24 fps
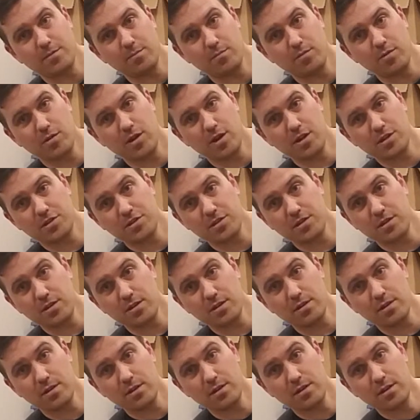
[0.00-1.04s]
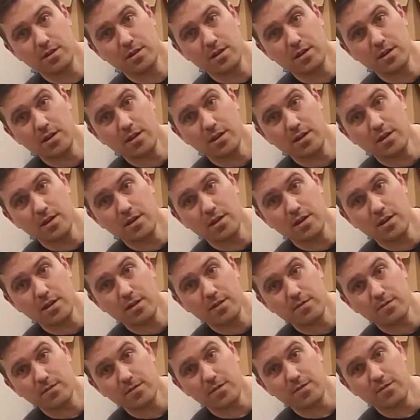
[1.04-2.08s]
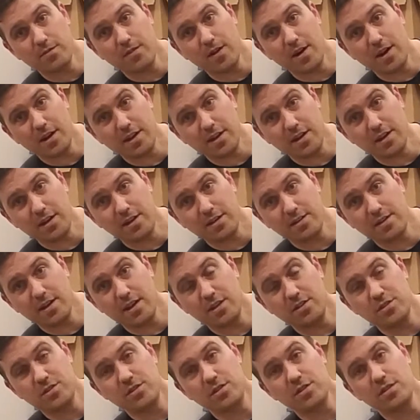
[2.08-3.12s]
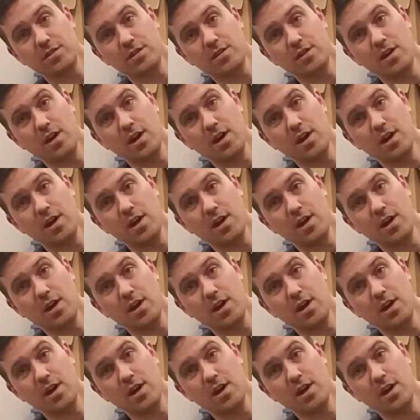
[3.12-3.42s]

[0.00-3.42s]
pressure if you're finding any tension.